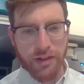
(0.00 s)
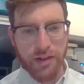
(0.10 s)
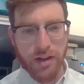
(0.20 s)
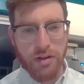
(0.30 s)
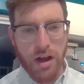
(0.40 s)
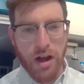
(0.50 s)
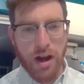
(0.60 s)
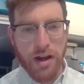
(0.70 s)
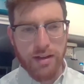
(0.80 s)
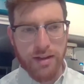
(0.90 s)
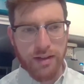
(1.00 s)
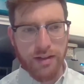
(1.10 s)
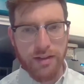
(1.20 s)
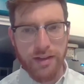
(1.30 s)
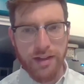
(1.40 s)
So I think
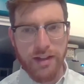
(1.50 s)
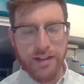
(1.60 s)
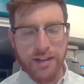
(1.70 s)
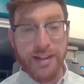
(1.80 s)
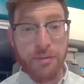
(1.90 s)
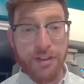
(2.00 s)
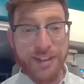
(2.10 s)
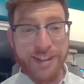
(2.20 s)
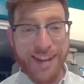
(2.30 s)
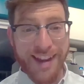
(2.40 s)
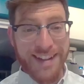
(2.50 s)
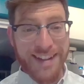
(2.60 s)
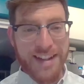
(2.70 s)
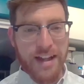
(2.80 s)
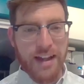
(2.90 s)
that the tip for
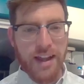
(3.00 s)
today